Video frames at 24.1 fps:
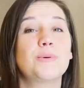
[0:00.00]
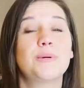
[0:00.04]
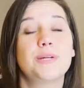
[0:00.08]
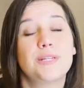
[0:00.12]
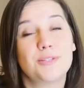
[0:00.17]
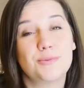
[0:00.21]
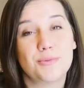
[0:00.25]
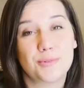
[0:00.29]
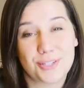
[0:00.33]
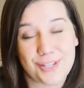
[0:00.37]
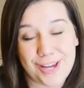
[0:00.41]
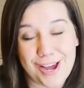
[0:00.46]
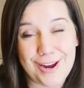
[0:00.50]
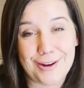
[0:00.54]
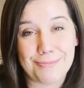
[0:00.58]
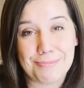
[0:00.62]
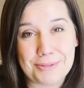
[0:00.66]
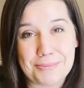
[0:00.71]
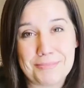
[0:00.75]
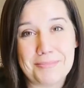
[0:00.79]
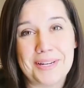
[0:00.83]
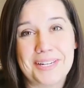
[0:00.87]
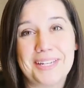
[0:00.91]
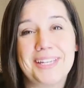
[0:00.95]
is
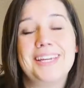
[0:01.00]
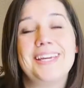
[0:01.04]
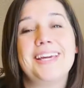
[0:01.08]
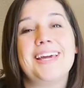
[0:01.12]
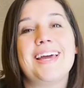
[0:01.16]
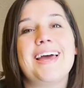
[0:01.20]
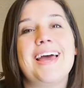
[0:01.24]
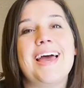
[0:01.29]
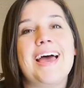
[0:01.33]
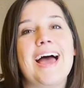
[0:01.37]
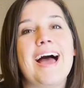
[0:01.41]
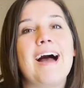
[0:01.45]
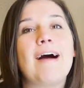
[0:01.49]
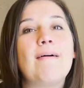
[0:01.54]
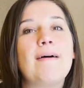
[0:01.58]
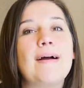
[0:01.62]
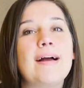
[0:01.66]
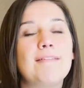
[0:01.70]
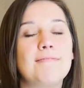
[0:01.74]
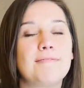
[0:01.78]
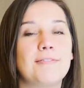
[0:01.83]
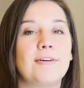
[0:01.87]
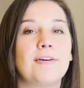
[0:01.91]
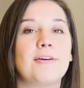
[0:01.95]
retirement money.
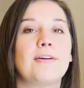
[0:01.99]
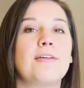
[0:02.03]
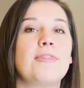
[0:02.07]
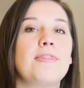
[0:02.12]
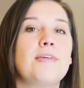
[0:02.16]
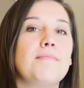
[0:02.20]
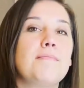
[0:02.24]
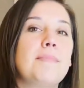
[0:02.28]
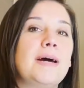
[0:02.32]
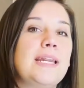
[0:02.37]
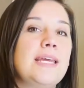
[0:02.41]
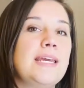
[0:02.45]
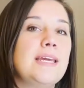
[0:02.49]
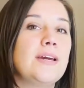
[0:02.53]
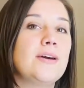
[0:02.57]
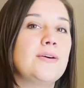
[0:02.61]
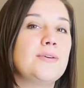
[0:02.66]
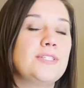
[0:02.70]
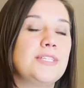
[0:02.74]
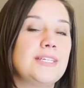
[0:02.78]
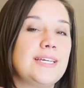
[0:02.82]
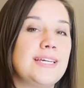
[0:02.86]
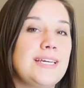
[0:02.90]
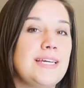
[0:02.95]
However, the money
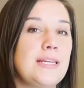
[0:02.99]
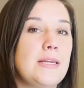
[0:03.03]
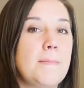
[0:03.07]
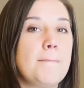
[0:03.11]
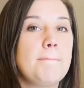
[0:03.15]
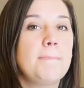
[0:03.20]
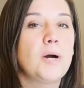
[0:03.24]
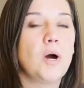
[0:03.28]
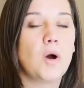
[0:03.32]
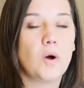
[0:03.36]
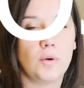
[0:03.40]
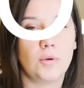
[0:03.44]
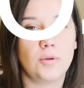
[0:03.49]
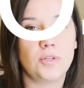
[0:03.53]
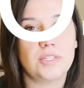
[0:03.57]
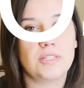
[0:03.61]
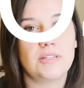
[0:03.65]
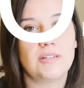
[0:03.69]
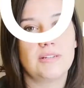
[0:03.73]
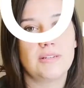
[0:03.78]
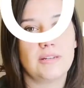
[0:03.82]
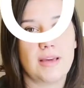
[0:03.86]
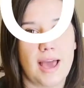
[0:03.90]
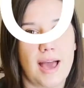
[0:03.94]
goes in
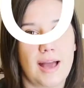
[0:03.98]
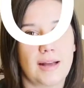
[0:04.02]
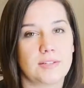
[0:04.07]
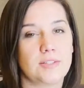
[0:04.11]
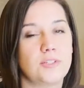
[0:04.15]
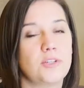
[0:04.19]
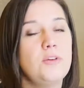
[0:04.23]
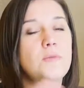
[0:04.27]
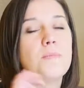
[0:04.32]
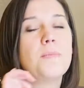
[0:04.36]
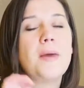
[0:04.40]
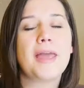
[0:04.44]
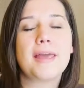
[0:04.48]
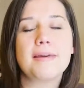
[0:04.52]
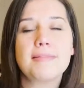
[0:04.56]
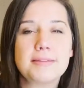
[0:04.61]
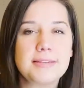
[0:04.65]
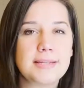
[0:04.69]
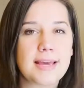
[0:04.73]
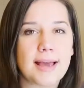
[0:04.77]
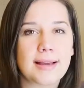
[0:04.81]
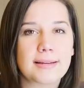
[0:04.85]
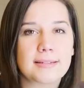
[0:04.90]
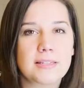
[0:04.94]
post-tax. So you pay the
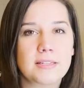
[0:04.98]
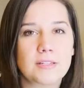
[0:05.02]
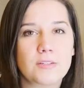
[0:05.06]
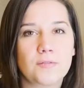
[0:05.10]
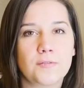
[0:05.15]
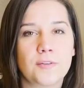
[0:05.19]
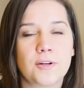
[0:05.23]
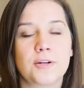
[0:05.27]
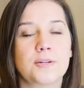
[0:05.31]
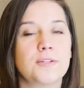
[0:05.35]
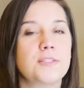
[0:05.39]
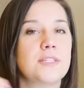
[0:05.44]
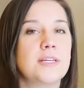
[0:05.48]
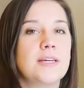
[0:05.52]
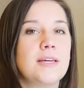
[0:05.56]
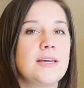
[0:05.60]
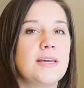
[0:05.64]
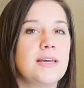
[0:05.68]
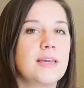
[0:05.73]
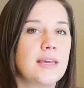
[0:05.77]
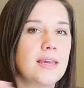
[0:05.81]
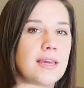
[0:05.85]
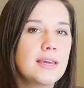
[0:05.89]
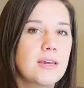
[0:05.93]
taxes first,
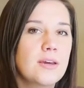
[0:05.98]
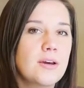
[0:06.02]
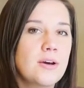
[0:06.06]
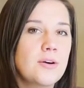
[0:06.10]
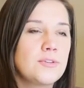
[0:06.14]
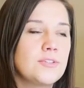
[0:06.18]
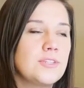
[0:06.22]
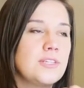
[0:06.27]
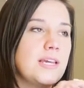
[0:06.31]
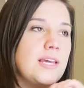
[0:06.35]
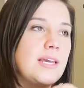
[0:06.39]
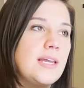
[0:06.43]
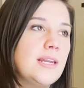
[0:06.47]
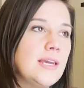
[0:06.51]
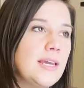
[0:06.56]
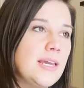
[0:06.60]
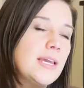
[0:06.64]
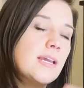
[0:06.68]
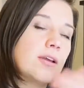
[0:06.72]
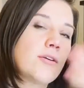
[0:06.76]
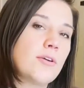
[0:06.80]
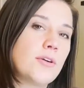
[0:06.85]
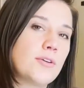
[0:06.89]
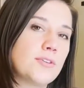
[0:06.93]
it goes in,
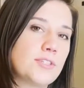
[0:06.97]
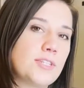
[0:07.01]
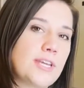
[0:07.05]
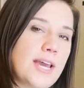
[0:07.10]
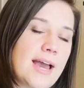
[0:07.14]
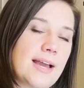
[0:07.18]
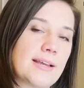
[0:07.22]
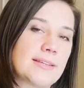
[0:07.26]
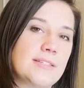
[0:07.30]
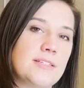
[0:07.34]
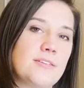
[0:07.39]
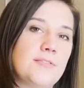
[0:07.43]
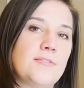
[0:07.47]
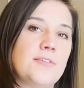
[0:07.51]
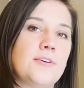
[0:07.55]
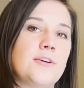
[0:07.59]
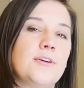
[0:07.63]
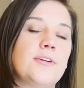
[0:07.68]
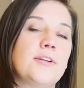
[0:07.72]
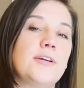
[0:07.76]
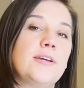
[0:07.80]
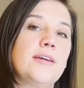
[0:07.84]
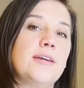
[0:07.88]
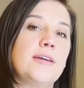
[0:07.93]
it grows tax
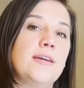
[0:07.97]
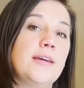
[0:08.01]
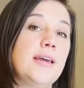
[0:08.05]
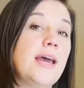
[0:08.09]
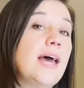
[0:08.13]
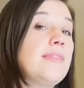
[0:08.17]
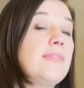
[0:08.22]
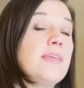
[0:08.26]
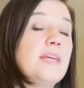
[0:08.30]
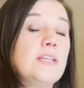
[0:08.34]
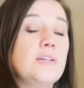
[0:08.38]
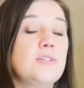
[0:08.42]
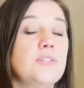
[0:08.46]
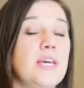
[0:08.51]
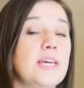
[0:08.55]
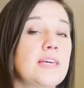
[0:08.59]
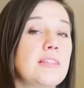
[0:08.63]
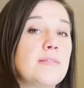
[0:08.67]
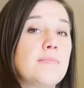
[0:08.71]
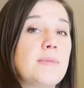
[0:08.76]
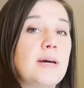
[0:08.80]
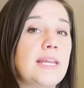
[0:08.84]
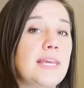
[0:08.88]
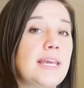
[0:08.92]
deferred, and then you
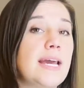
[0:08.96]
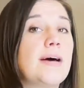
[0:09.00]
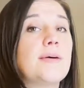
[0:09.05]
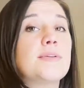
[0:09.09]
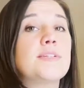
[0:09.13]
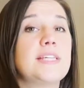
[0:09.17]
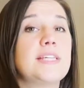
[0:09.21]
take the money out